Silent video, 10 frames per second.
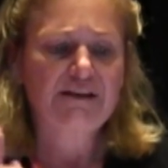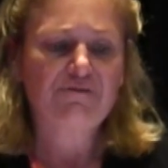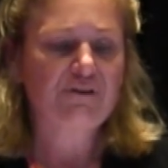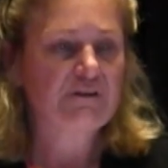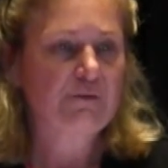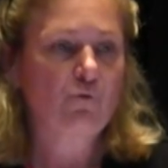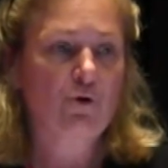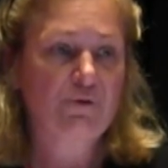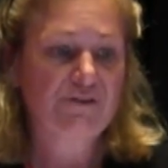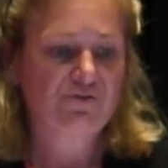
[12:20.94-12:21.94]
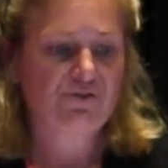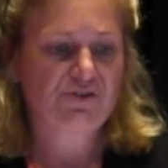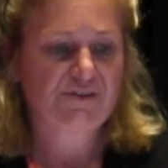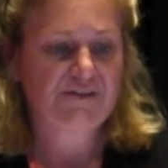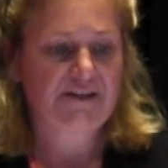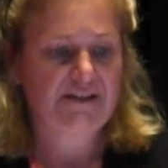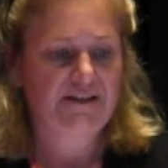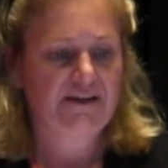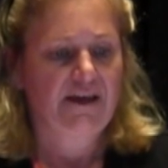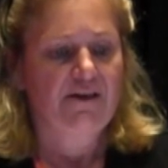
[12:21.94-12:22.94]
Definitely more research is
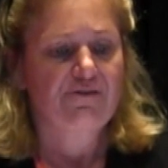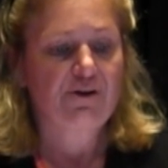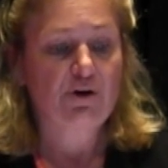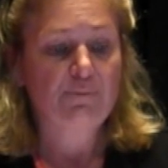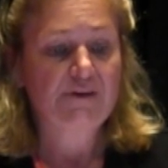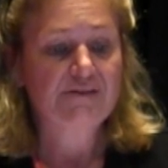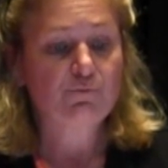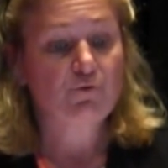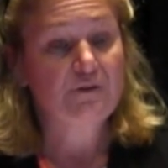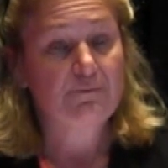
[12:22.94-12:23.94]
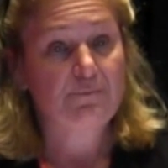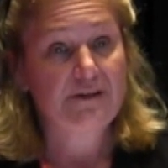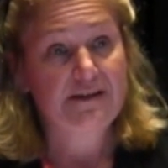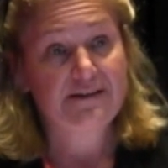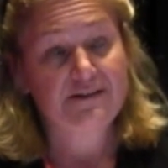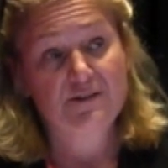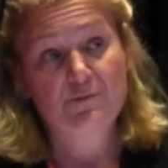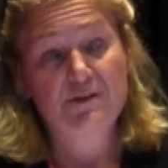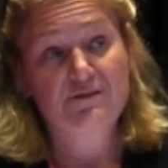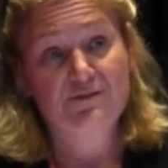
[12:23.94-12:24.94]
needed. Therapies will be needed
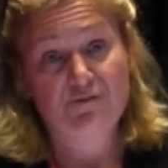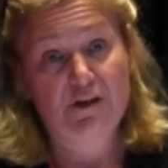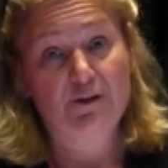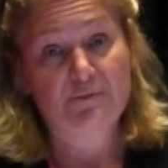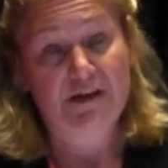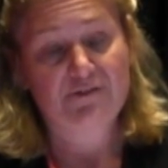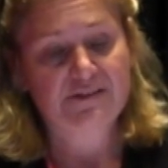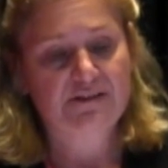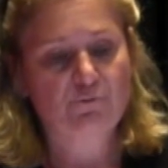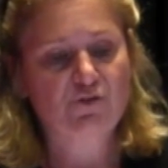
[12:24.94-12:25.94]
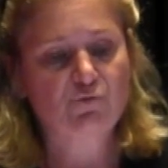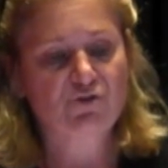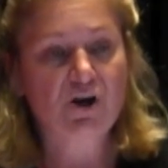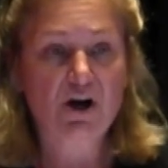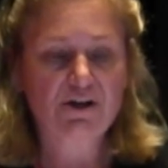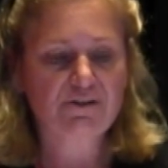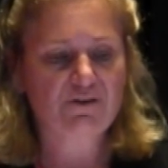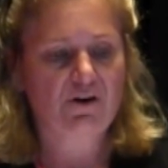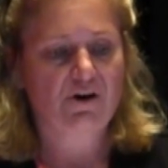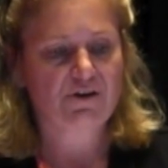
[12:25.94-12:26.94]
to be developed, obviously, which will
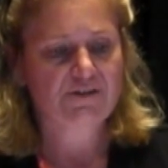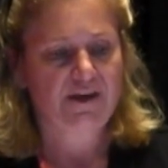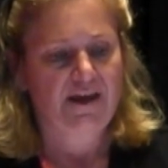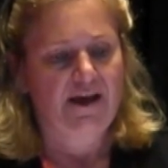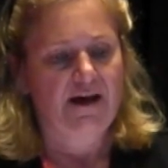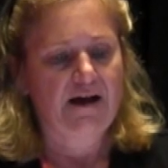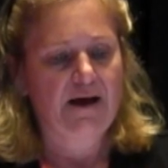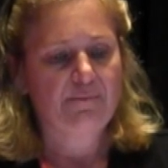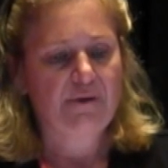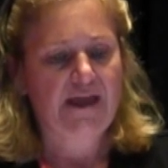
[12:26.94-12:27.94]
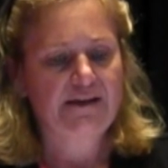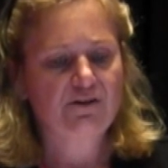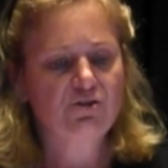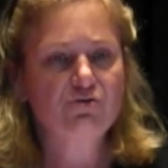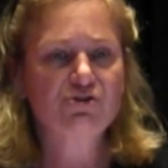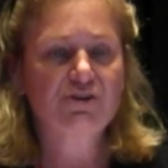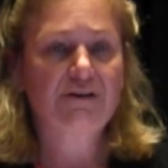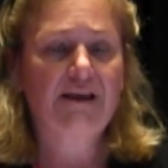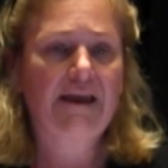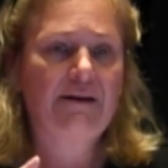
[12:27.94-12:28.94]
target the heart. And
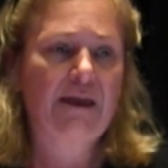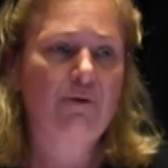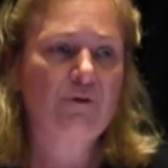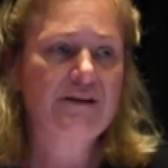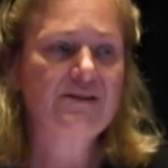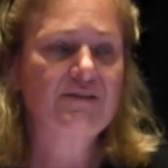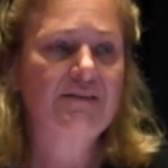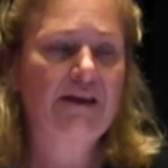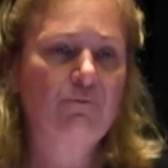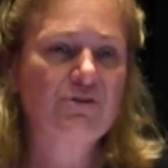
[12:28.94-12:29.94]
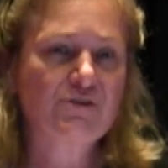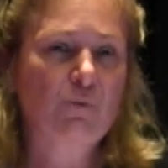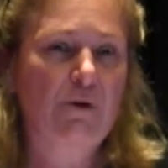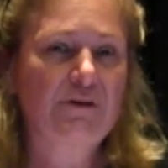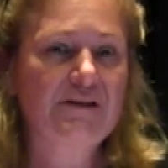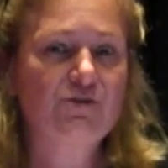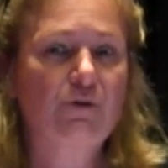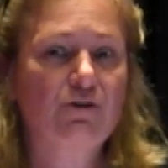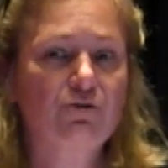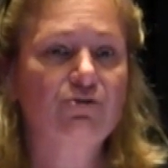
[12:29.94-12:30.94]
inclusion, and we need, which is why we need to
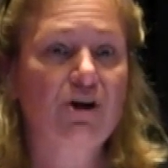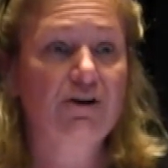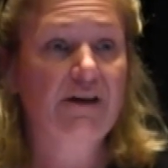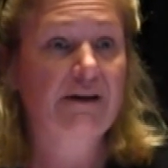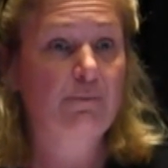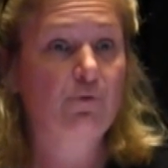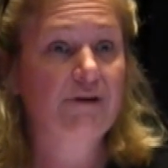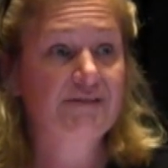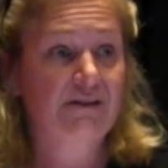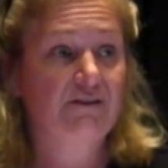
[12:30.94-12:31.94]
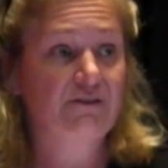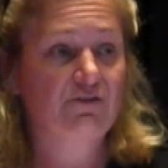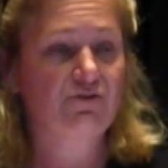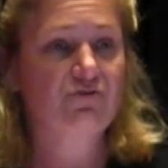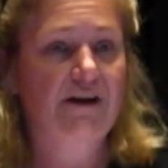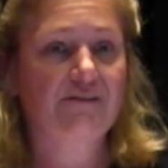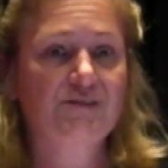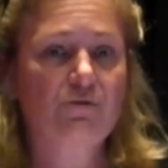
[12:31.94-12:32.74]
include cardiac endpoints in clinical trials.